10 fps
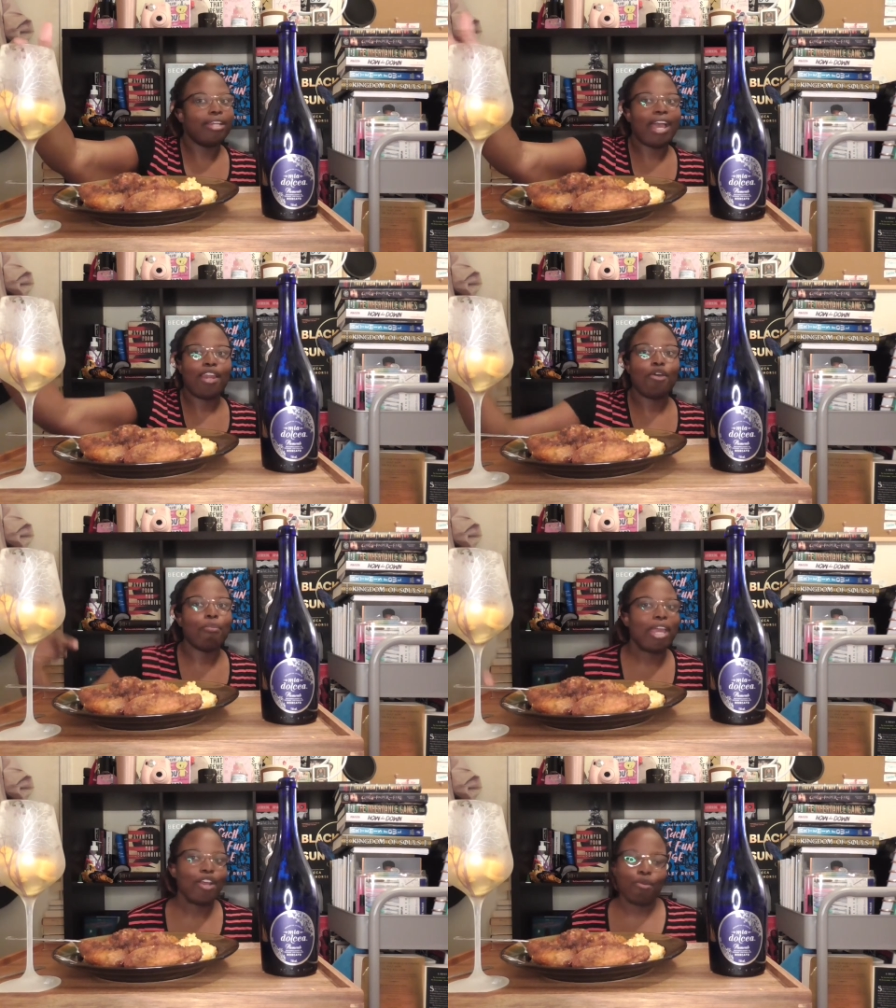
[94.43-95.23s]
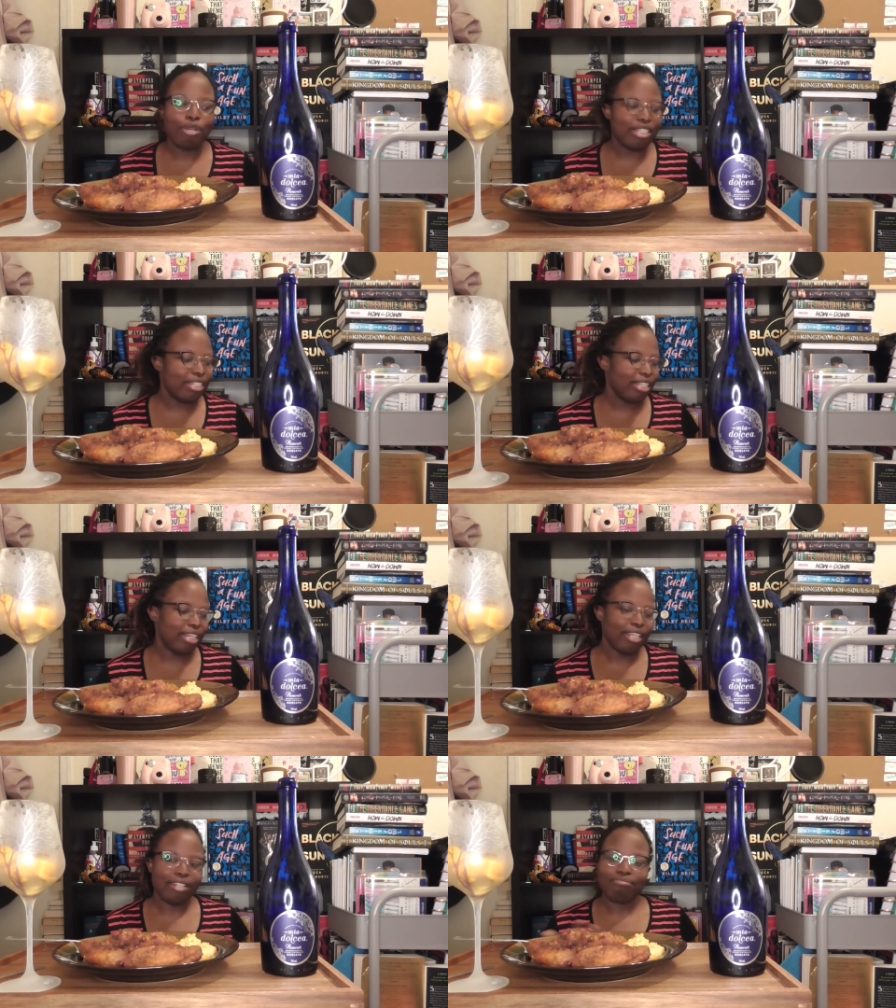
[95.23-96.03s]
Got little mango pieces
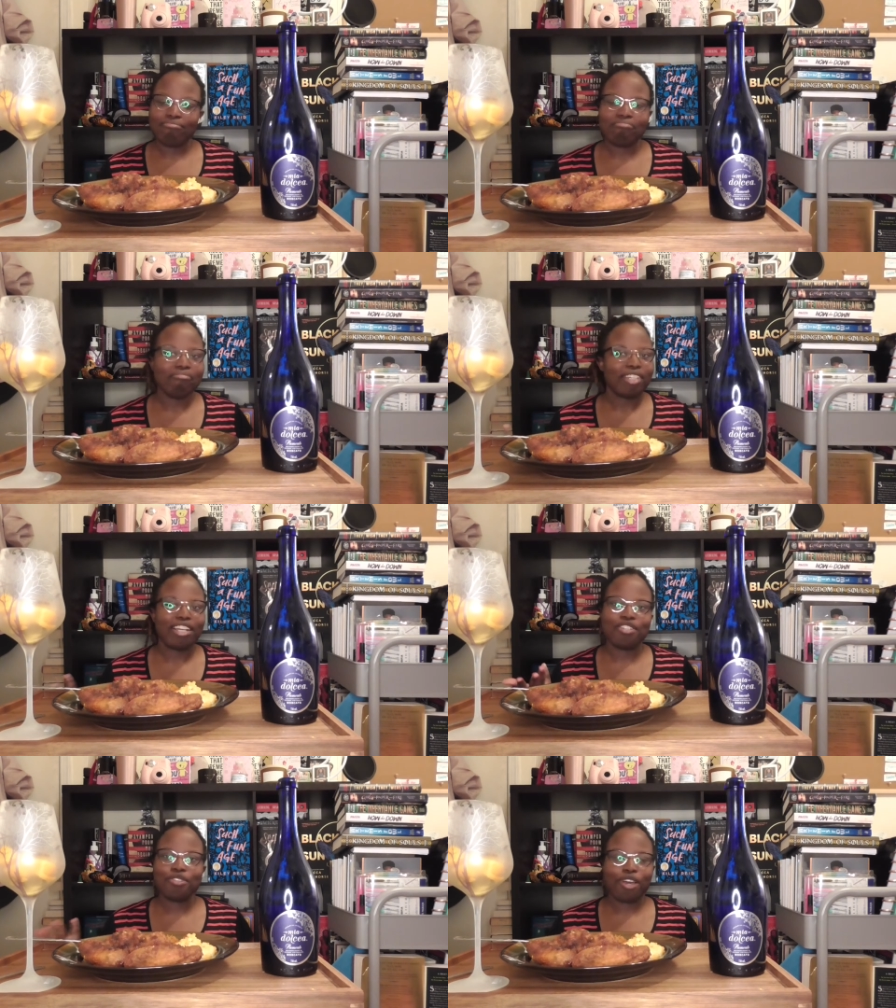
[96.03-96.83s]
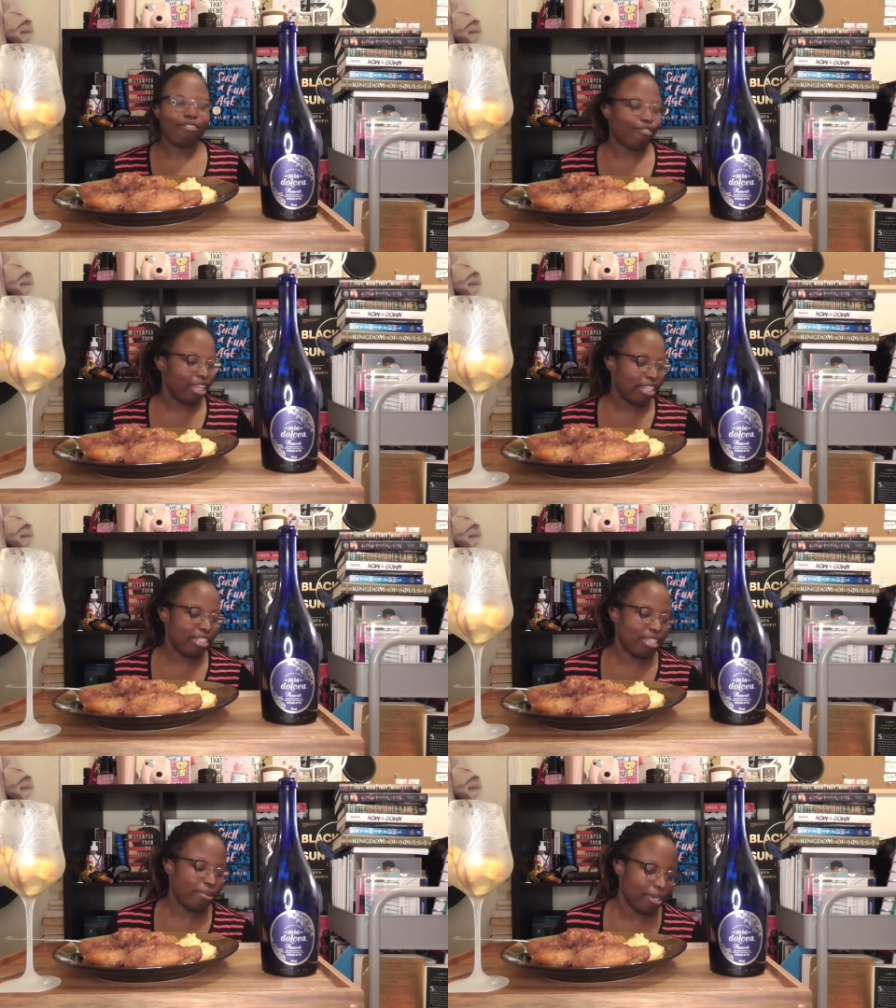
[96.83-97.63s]
in it because you know I'm
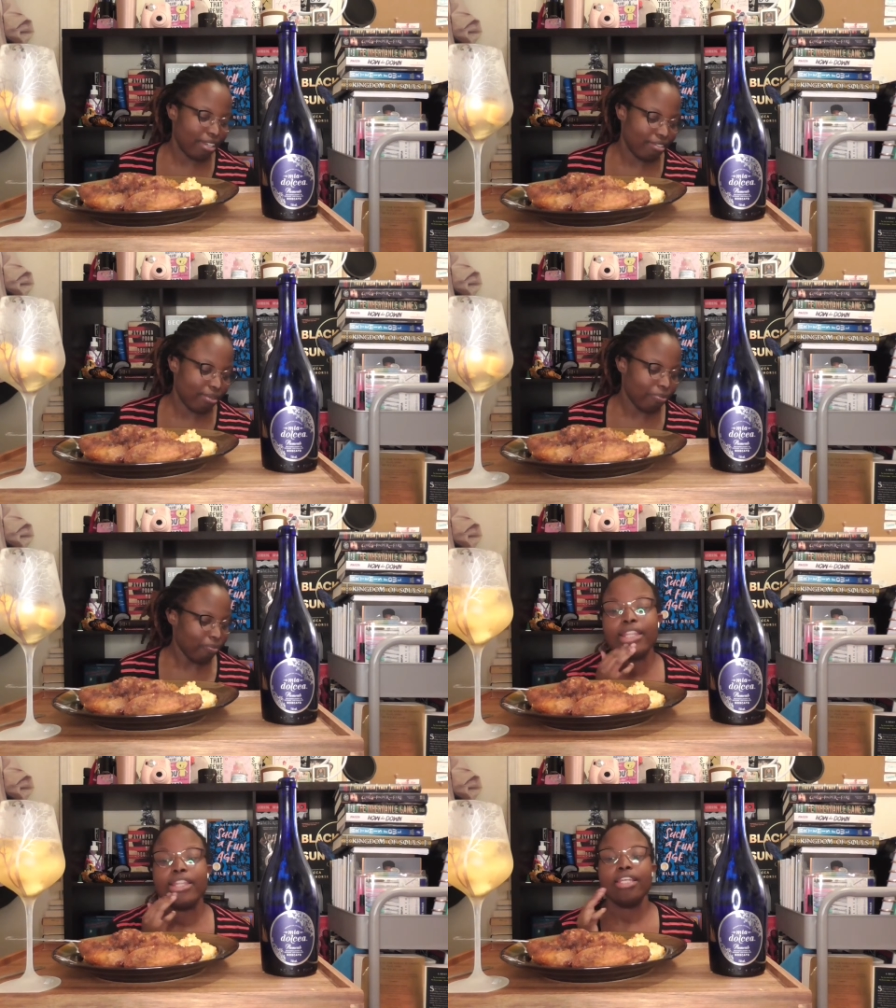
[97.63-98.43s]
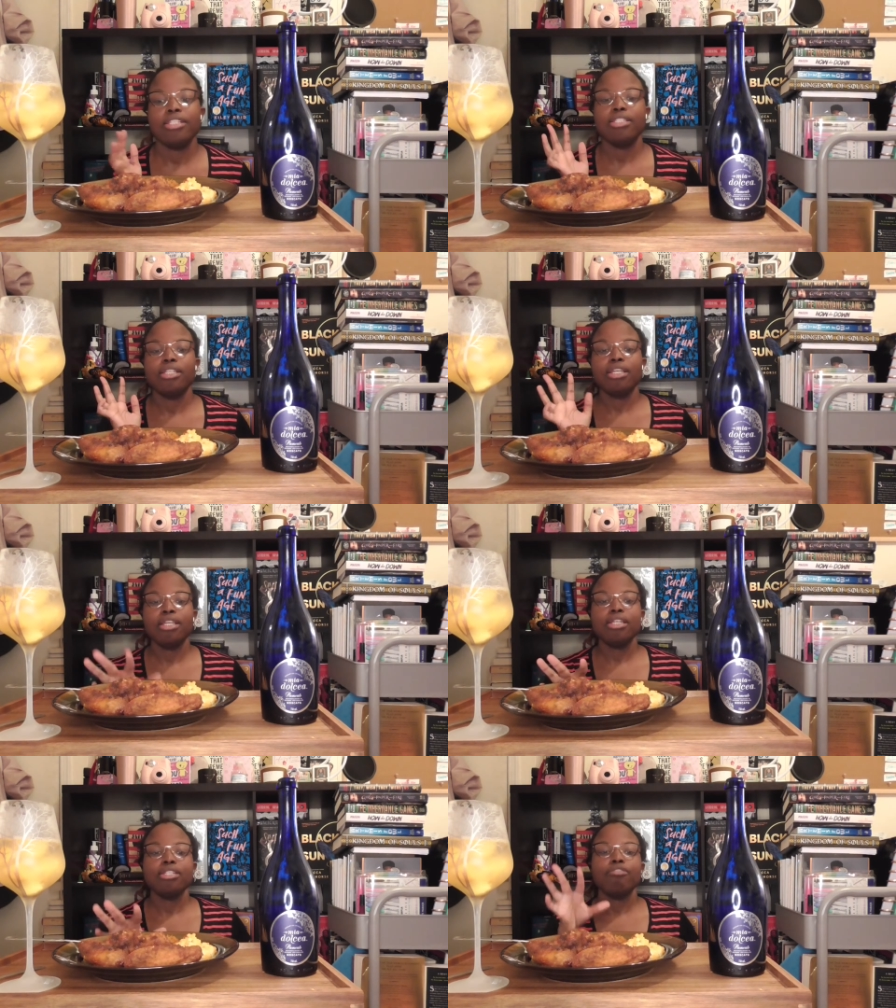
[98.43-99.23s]
fancy or whatever. This
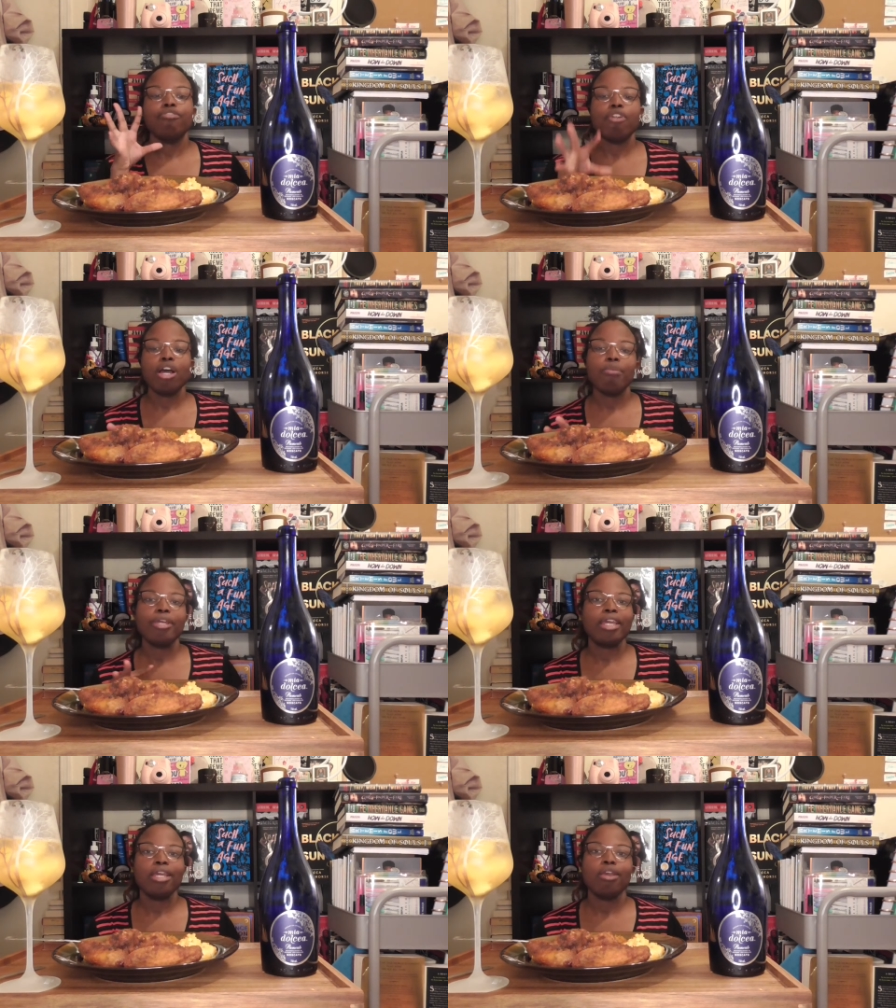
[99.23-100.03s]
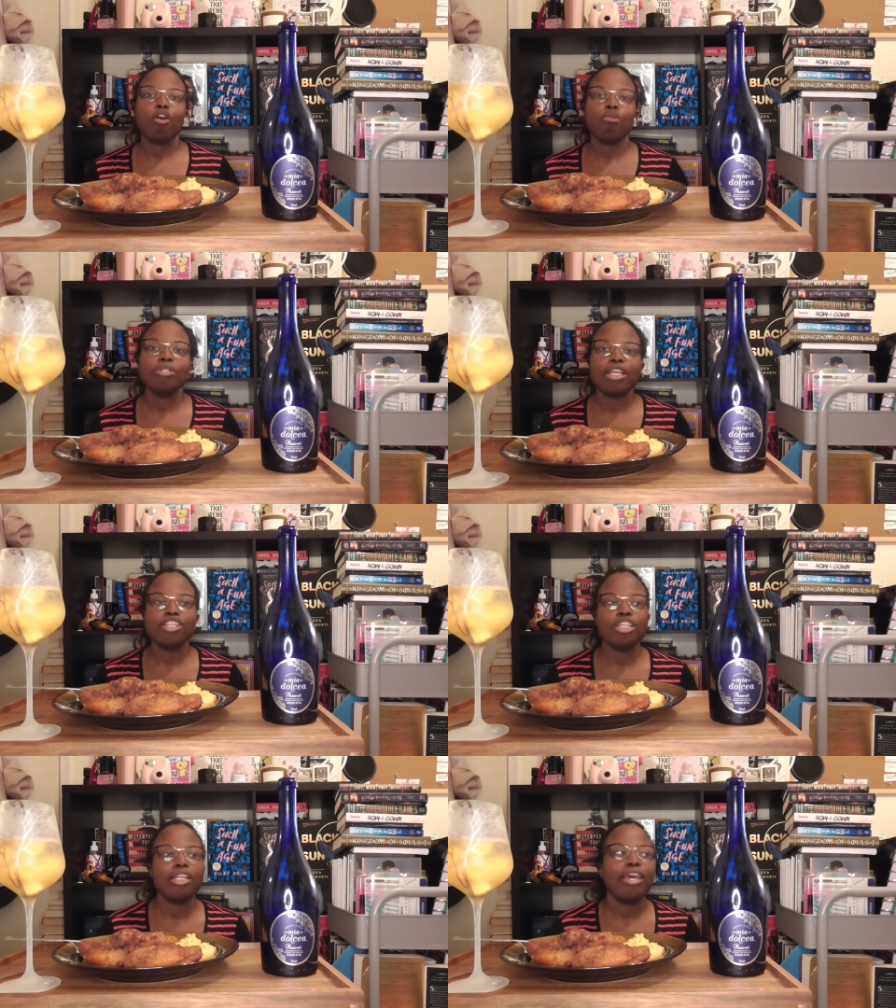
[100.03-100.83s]
is from King Kolb's
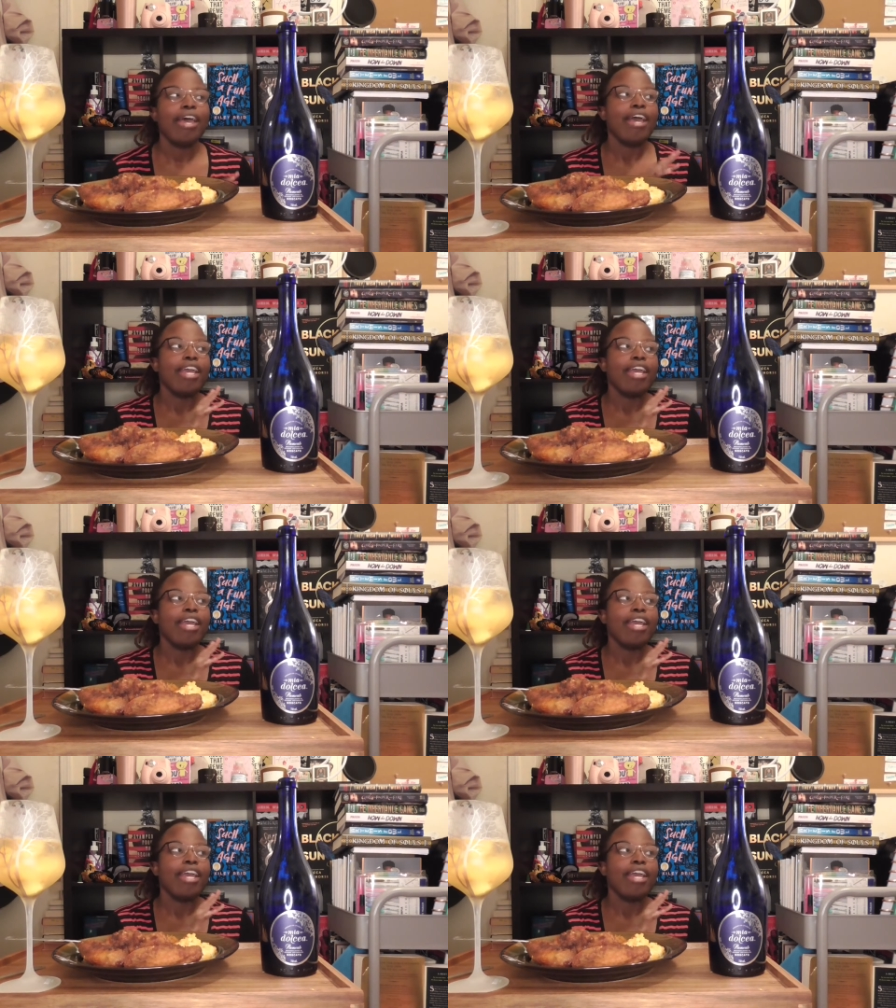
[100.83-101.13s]
Kitchen.